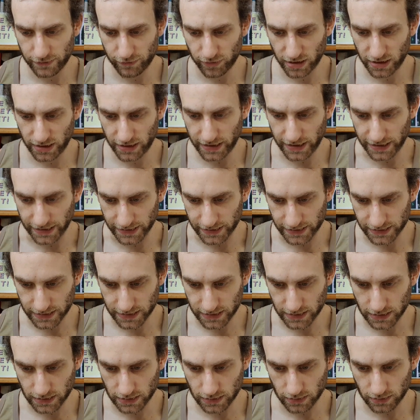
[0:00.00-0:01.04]

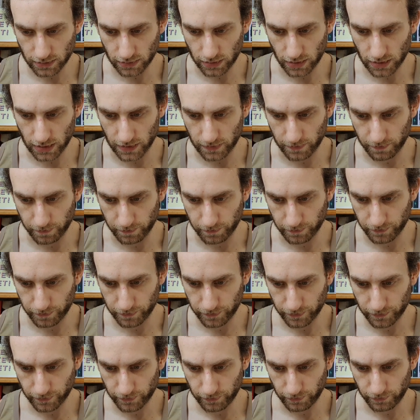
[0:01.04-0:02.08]
released
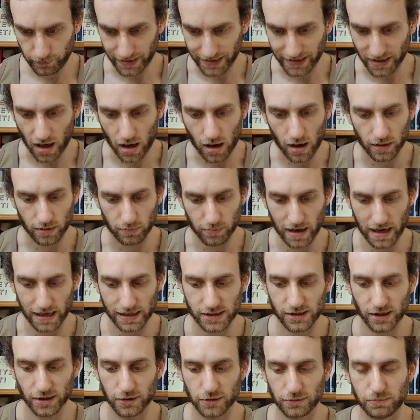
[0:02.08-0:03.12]
in hardback,
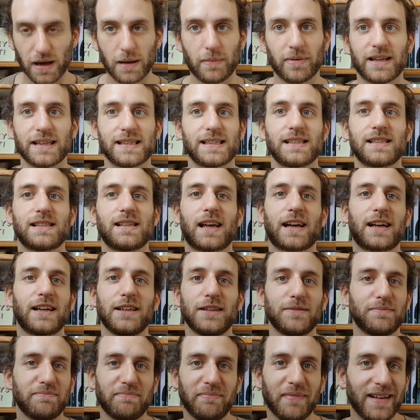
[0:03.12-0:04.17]
so maybe this is like
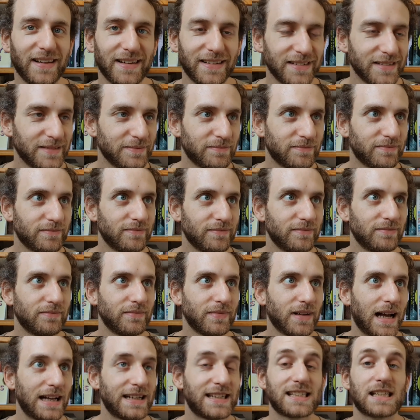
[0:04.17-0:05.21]
a
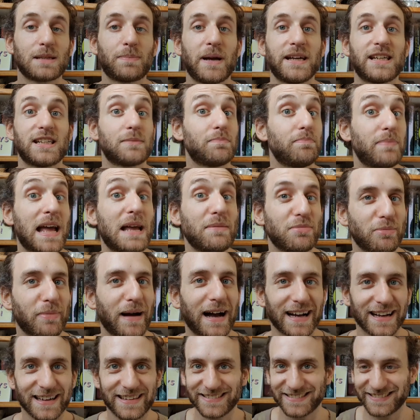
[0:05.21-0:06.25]
anticipated
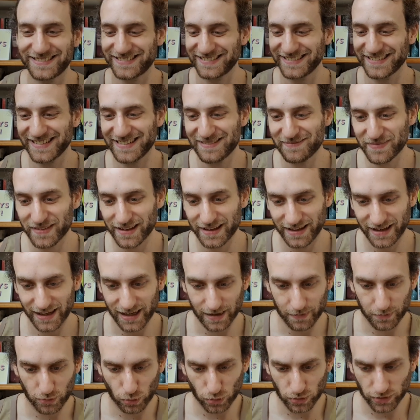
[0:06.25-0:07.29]
paperback.
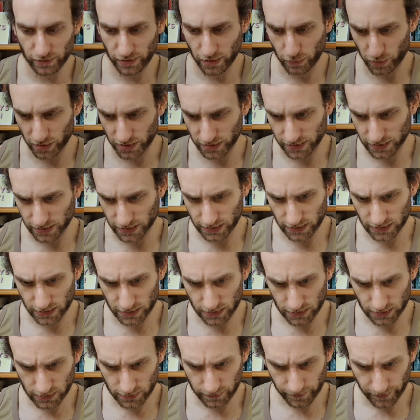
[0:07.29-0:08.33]
Ordinary
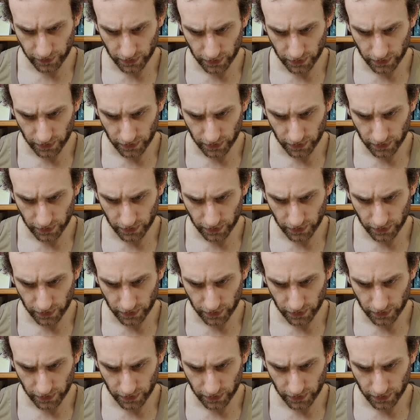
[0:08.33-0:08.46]
Wonder.